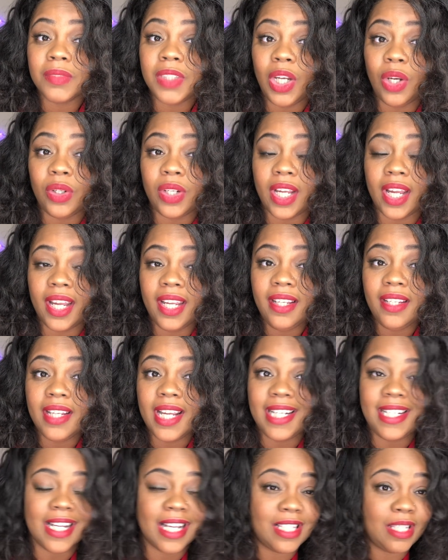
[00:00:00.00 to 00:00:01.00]
Okay?
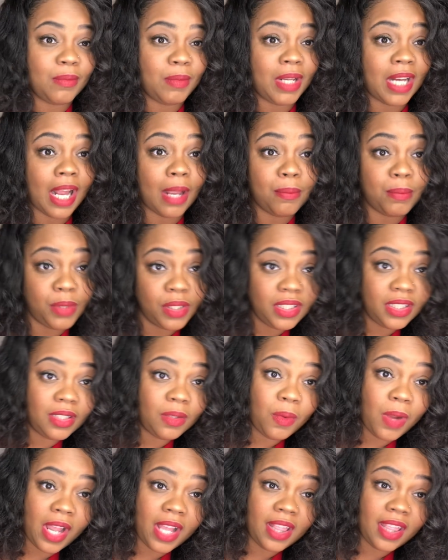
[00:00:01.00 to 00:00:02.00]
It doesn't mean I booked the
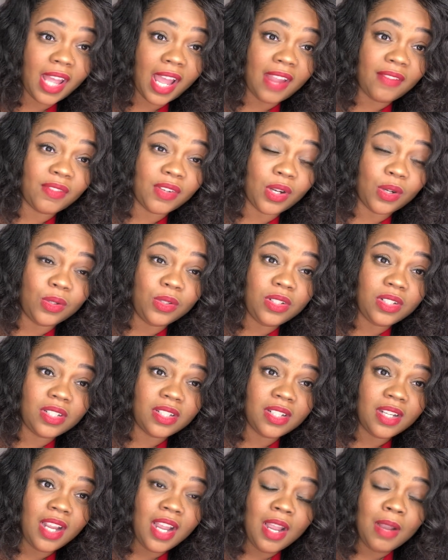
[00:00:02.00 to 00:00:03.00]
life coach,
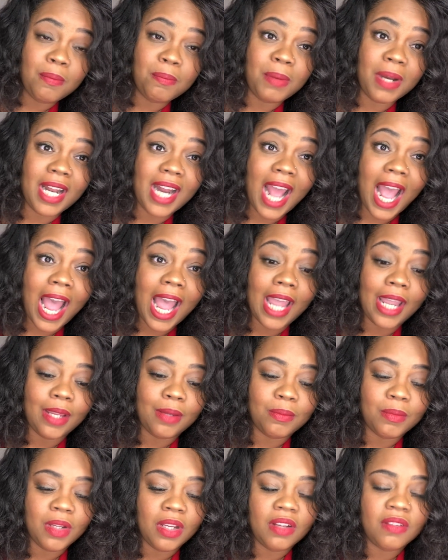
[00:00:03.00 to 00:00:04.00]
but
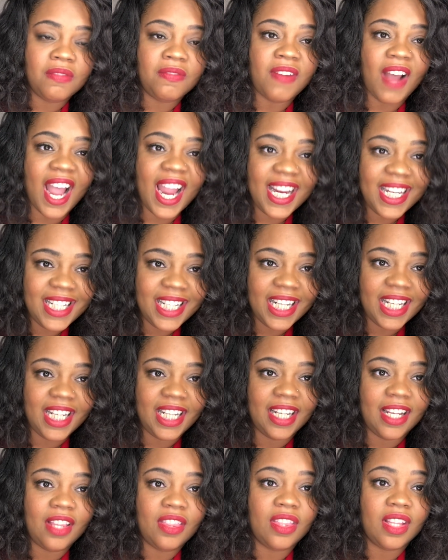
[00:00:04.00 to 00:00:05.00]
I'm
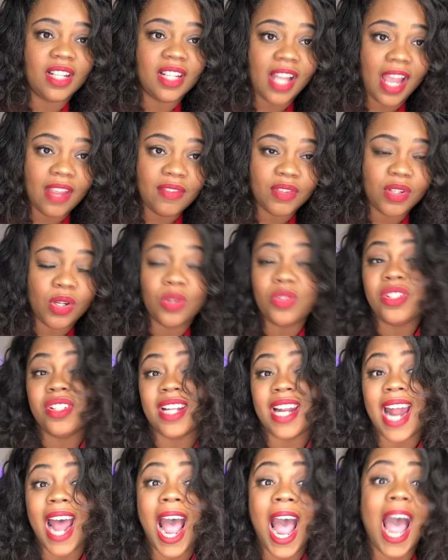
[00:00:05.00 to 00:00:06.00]
finding the life coach
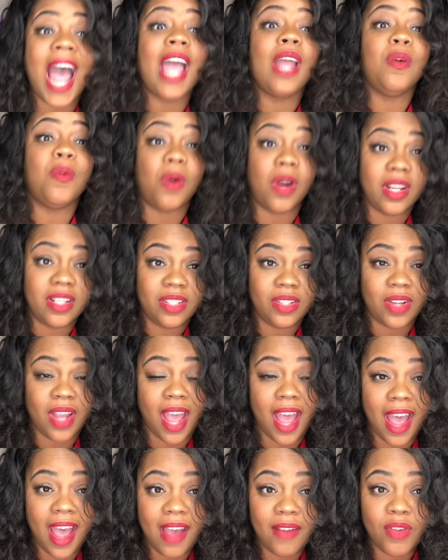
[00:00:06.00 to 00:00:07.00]
that I want to
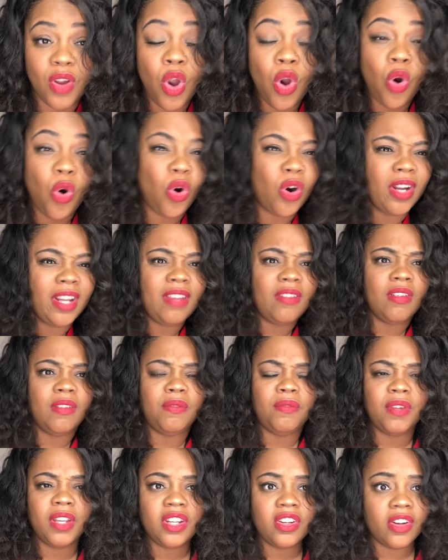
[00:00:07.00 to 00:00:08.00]
have, or even
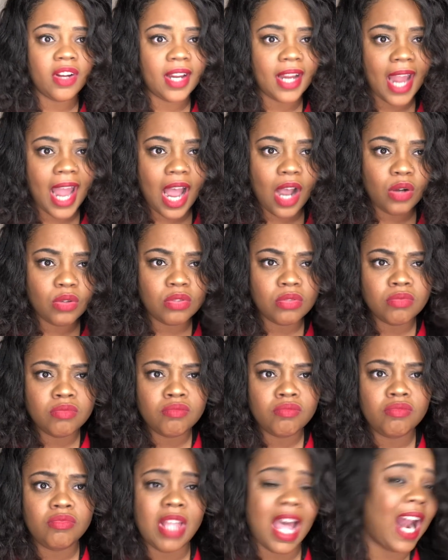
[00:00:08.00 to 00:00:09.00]
figuring out
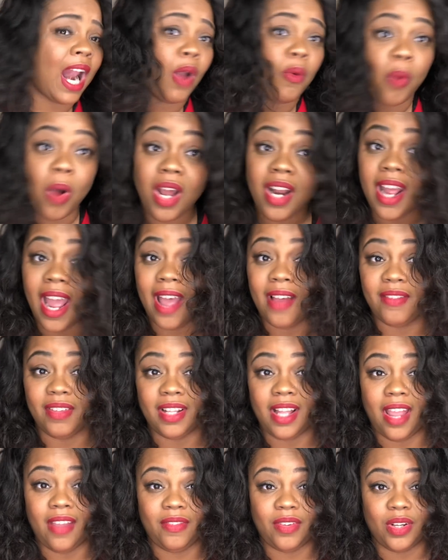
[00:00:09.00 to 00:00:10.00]
that I want to have a
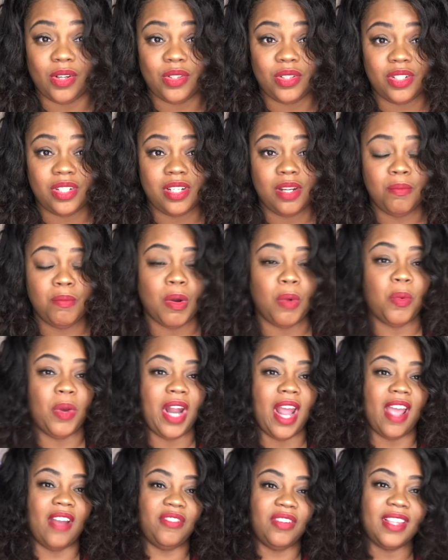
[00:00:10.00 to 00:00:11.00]
life coach. But
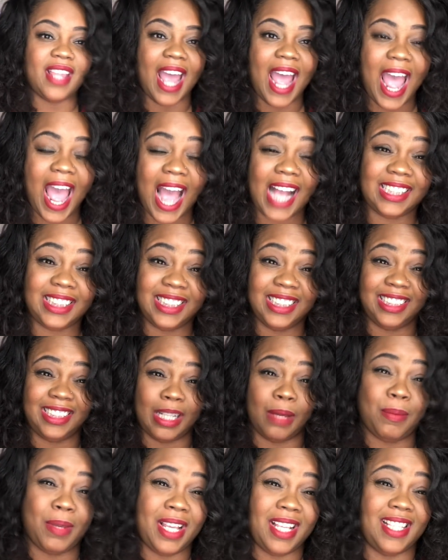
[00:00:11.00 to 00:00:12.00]
whatever that action
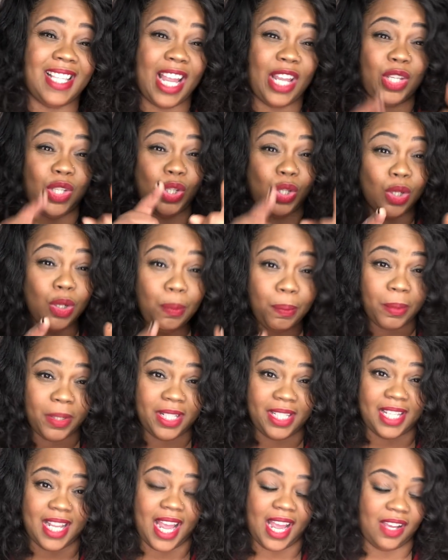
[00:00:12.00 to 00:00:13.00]
step is that you
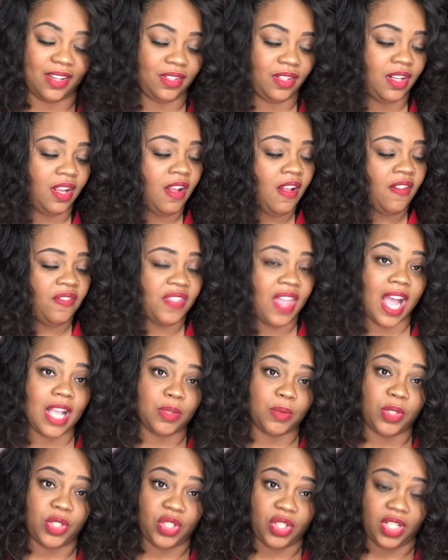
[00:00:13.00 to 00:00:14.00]
put down, that's
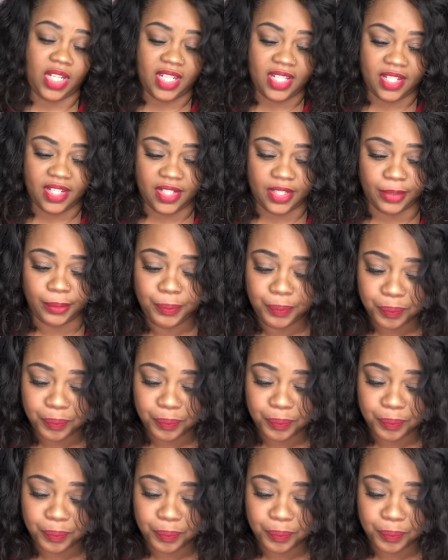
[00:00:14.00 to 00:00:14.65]
what you need to do.